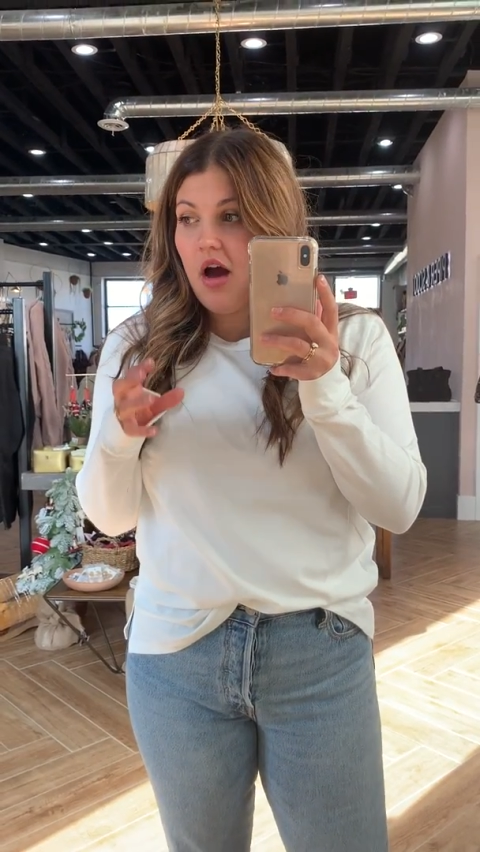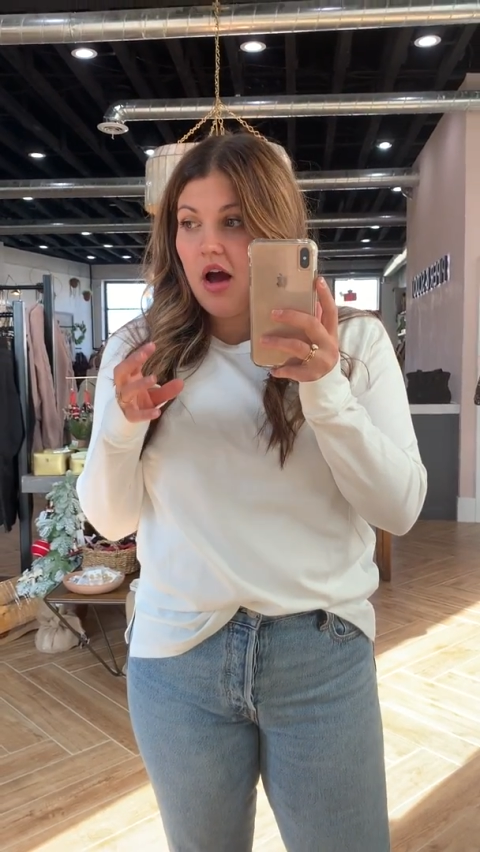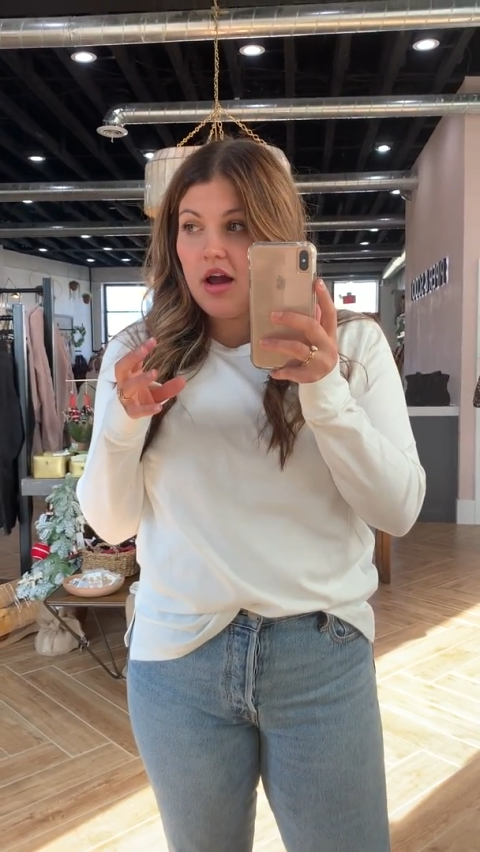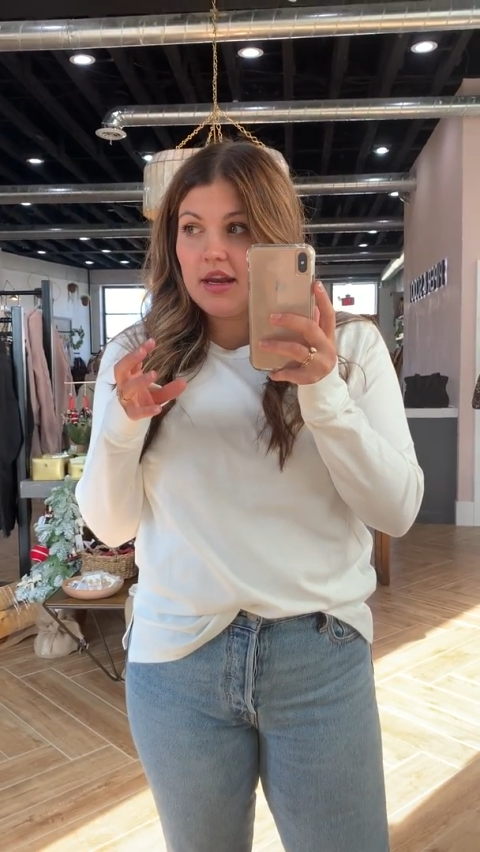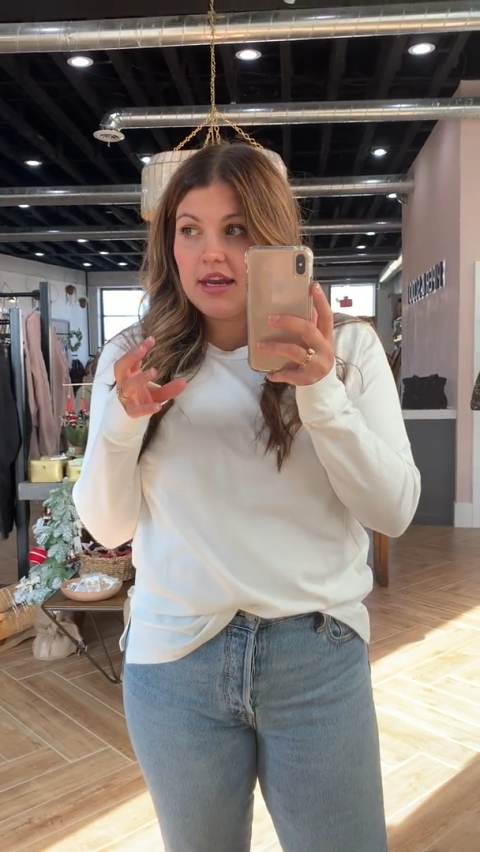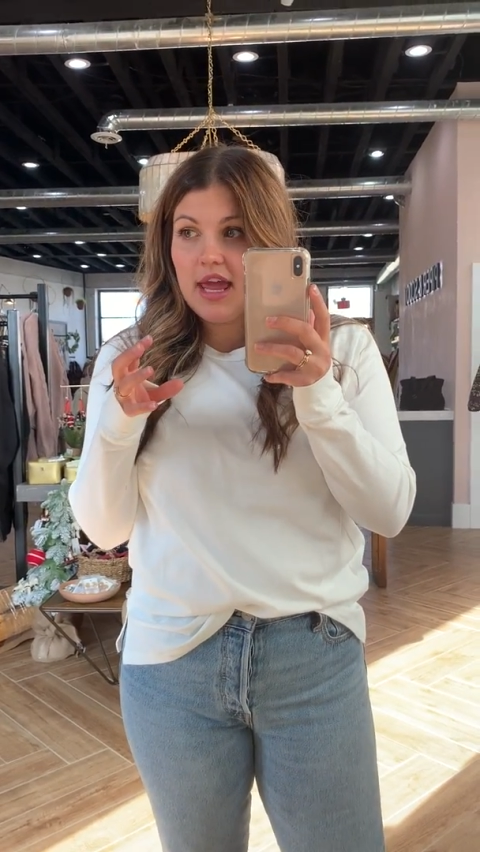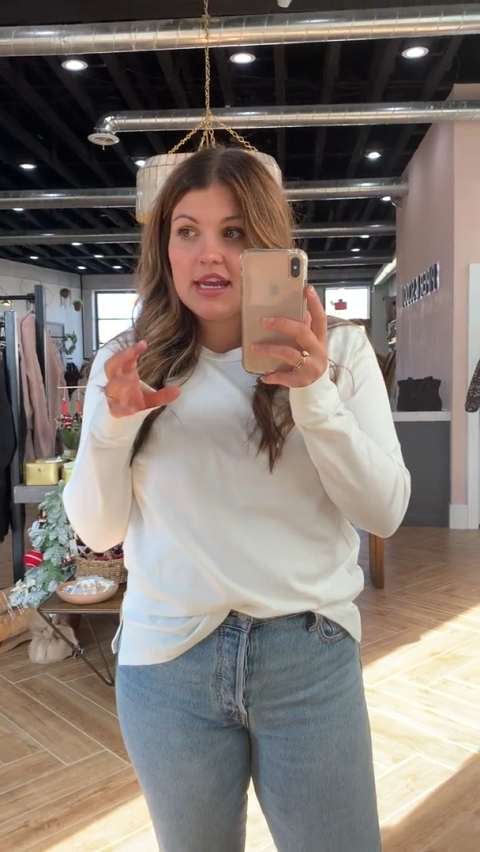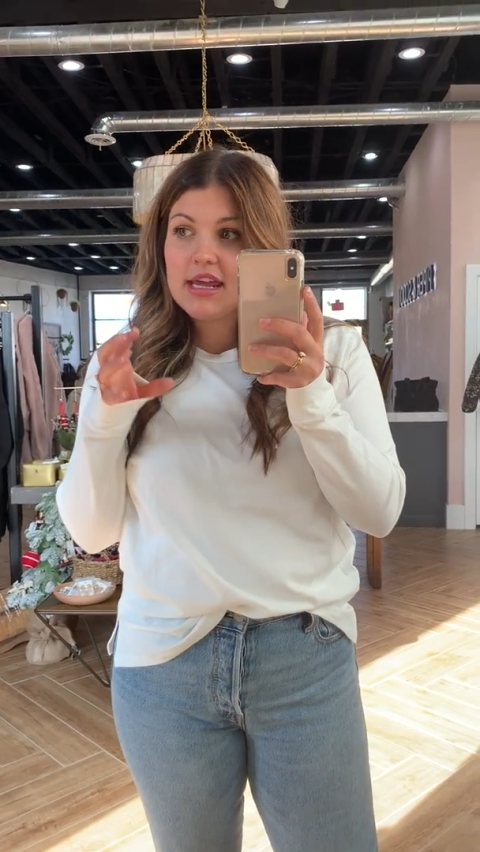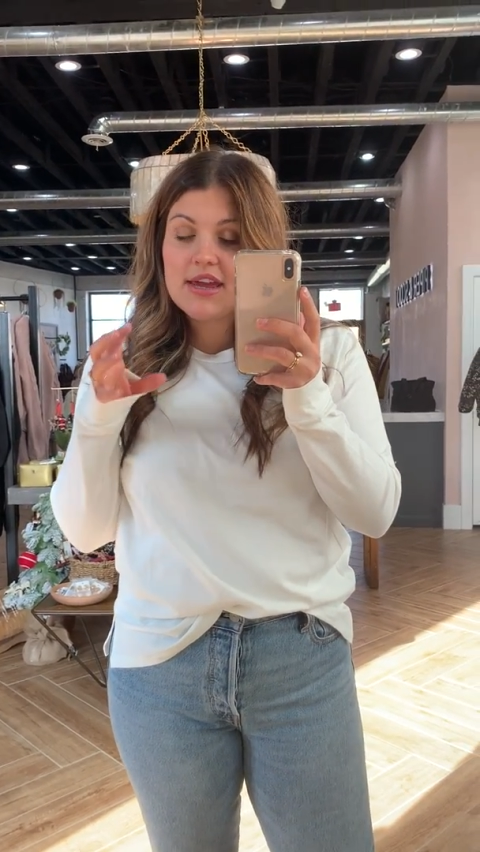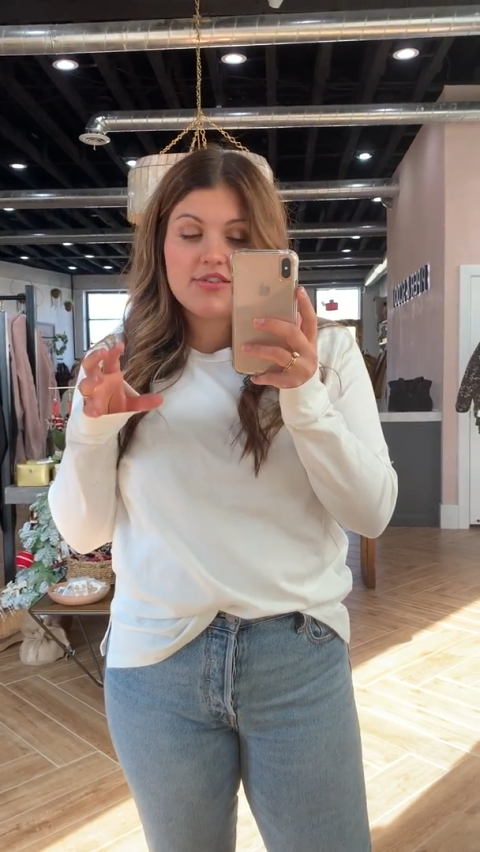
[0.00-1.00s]
on
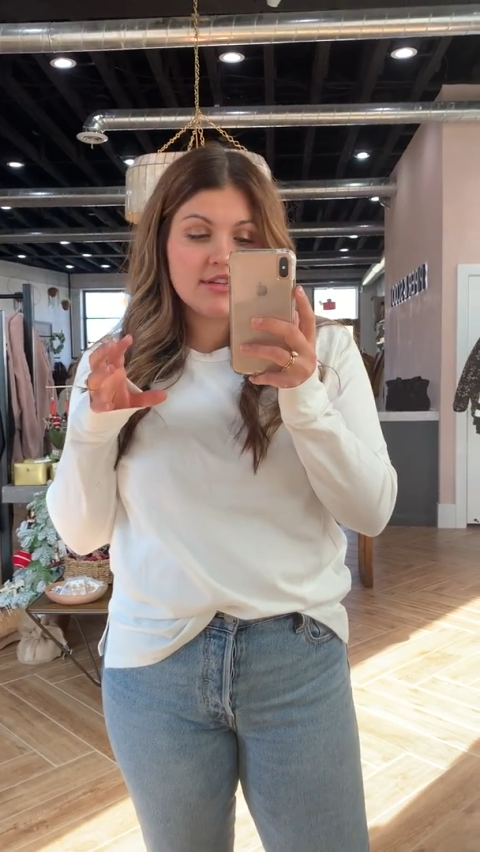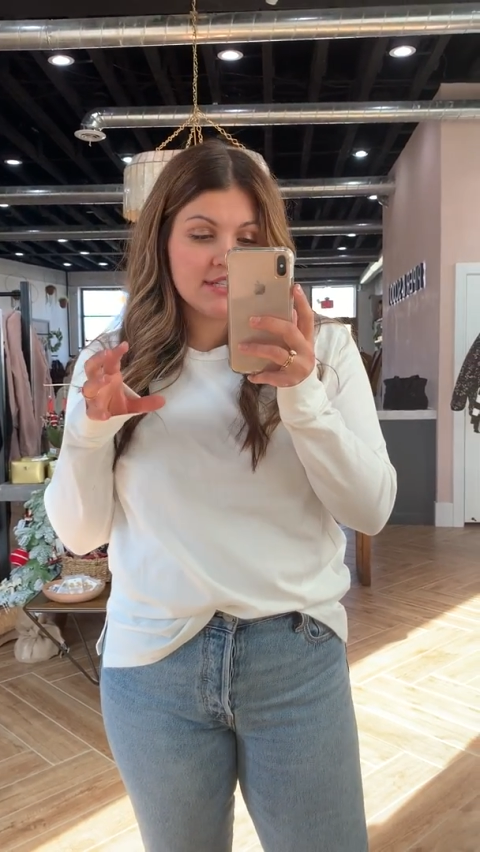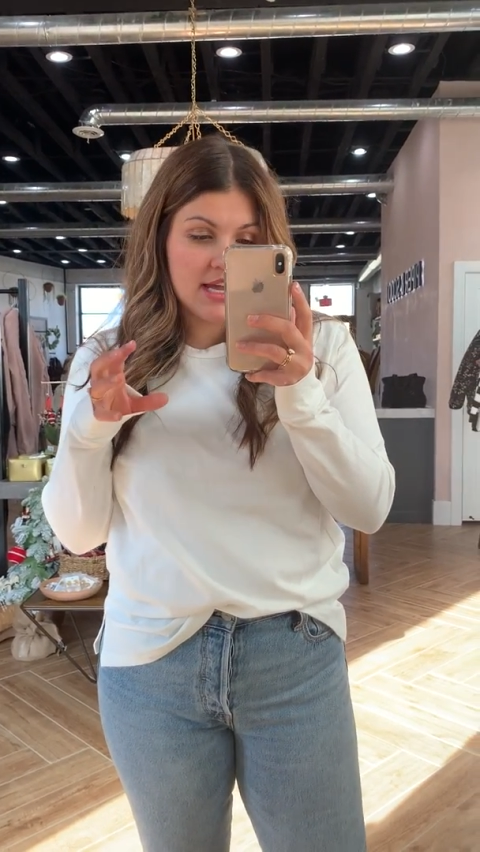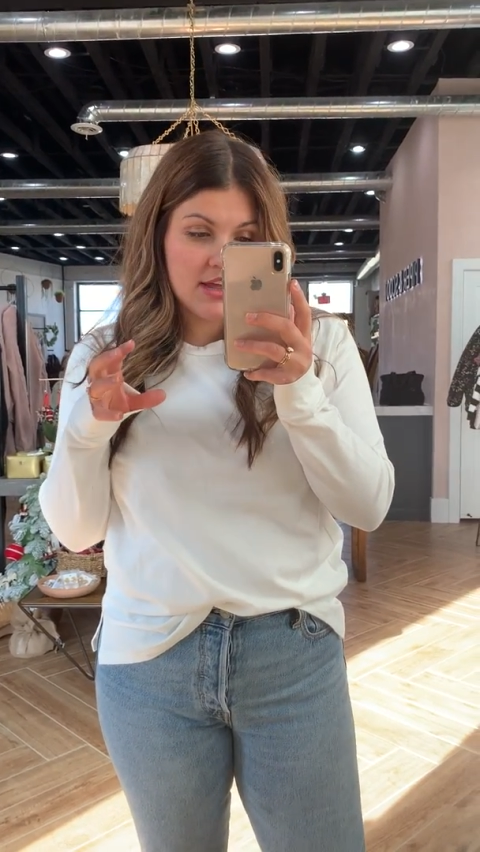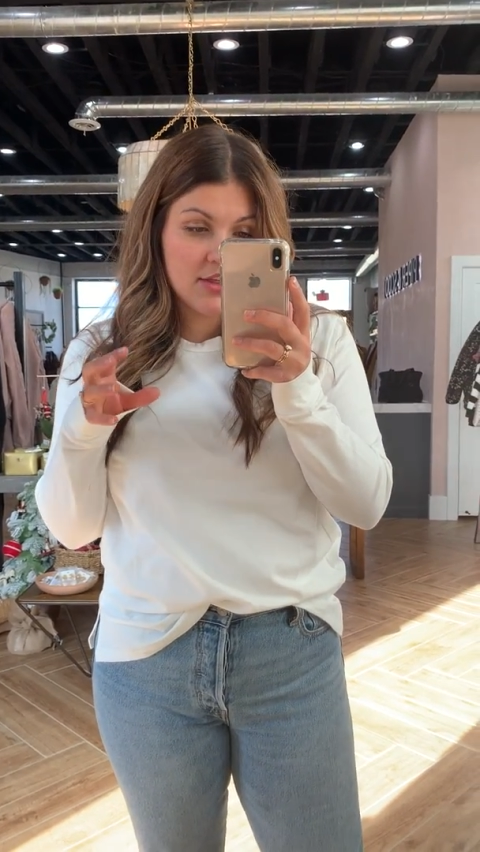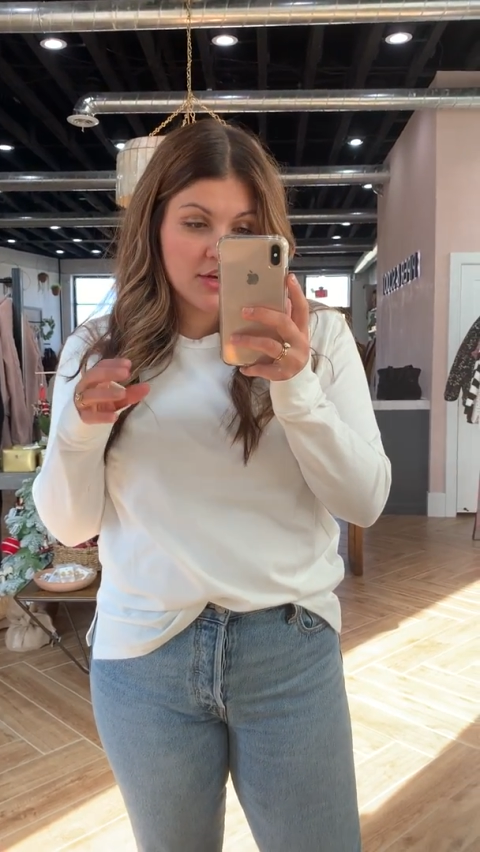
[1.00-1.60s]
any given day,